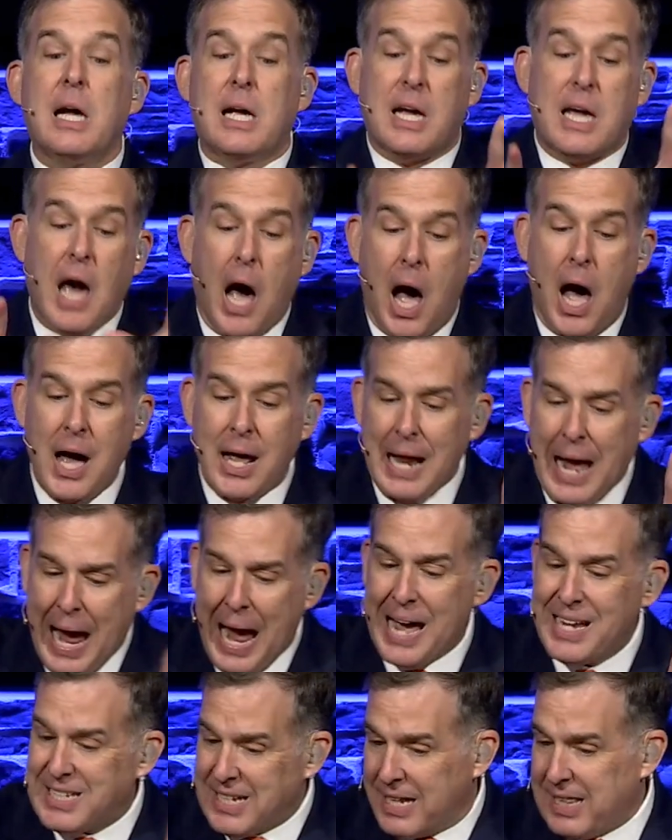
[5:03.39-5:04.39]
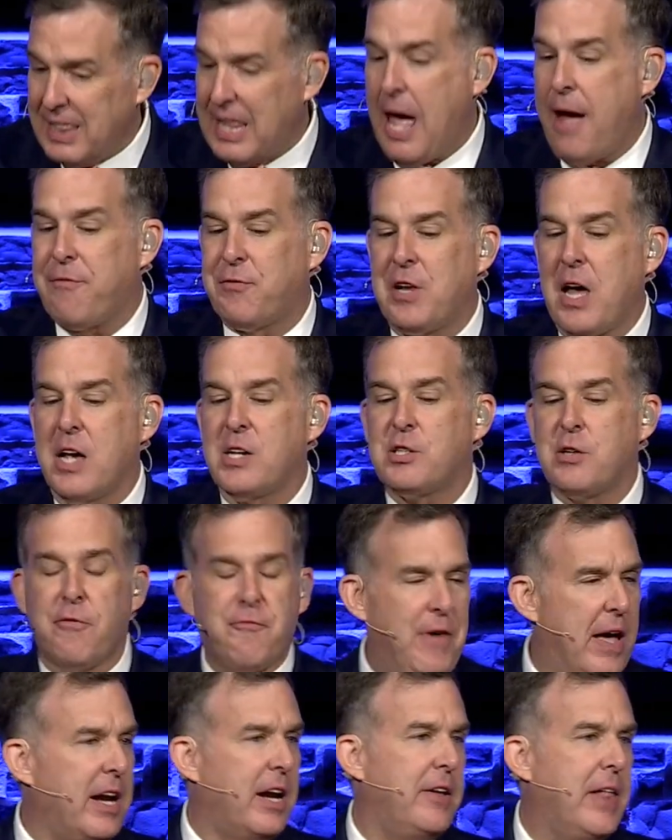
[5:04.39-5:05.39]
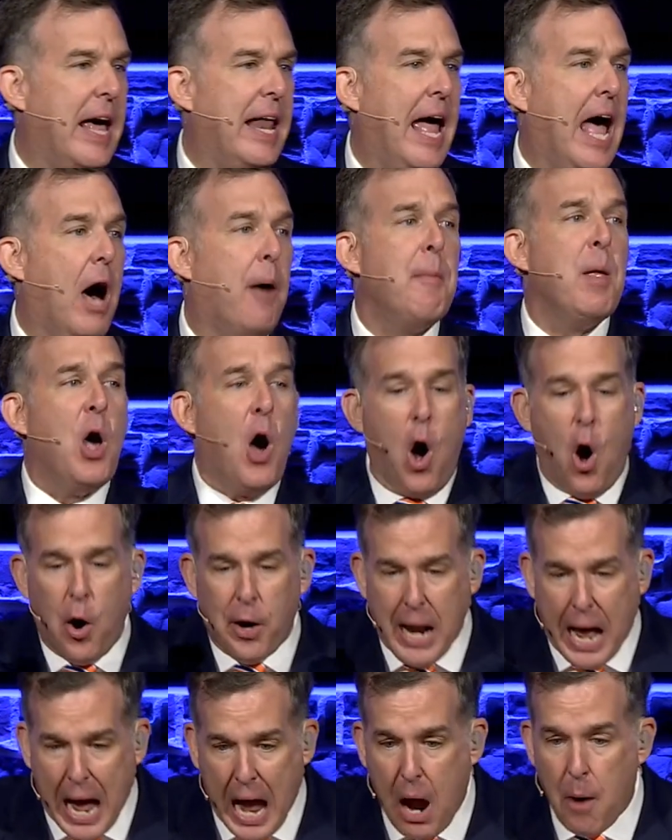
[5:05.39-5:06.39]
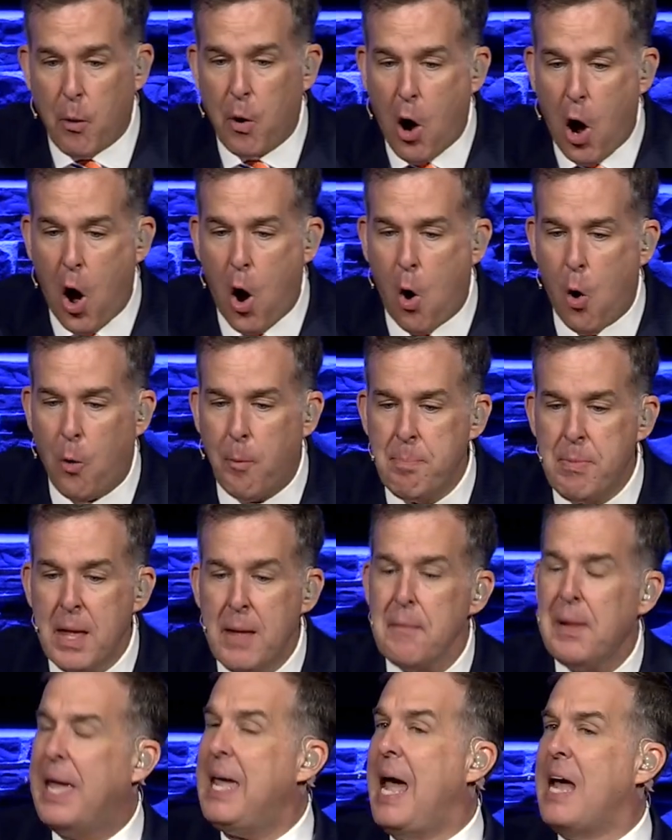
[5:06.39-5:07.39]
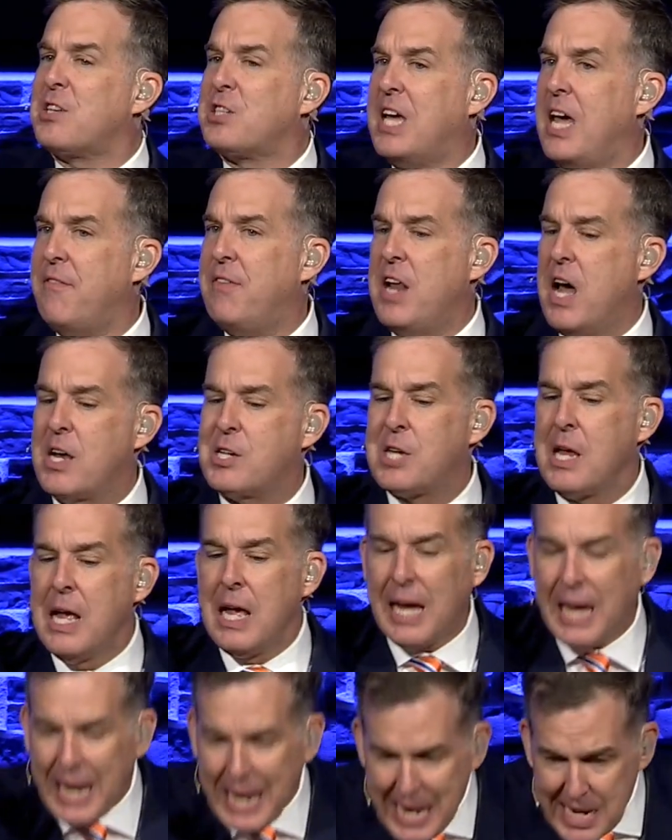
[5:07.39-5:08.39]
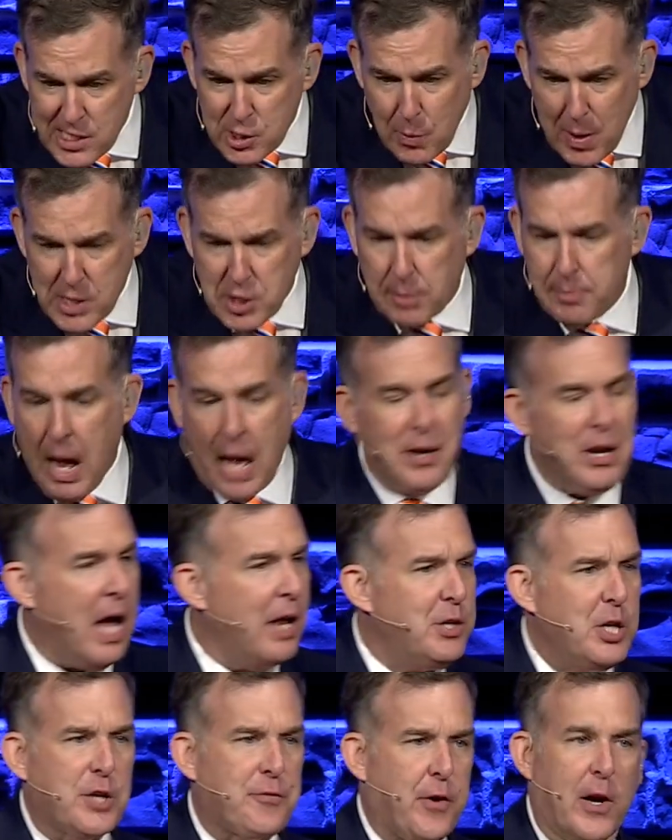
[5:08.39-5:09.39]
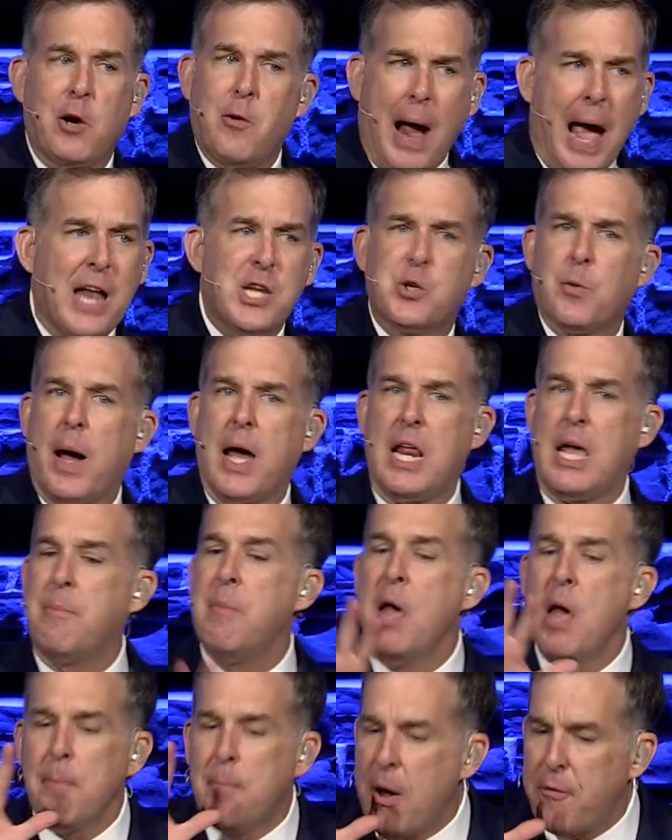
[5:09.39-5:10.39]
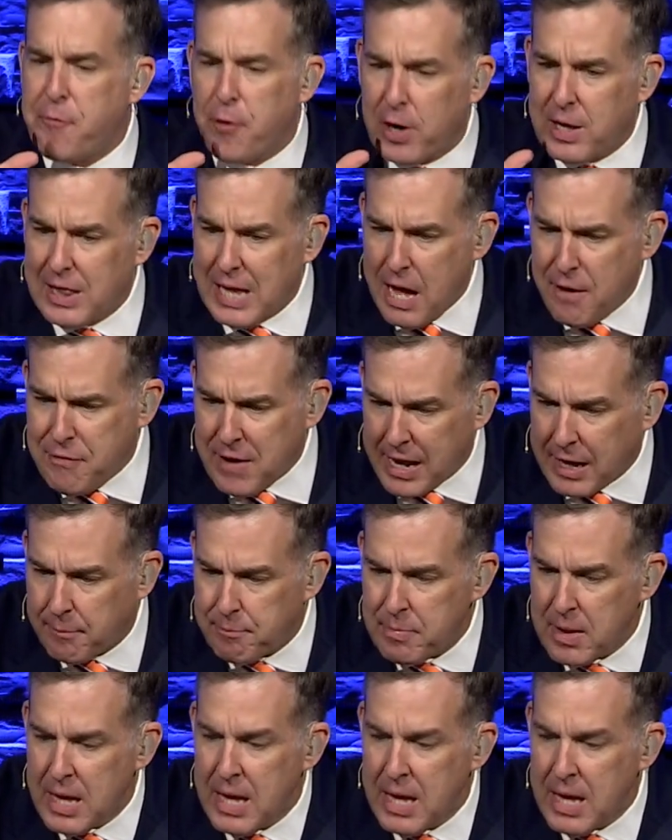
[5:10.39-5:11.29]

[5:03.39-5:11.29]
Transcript: God hasn't left us to figure that out on our own. He has given us His wisdom, not just for graduating, but for living.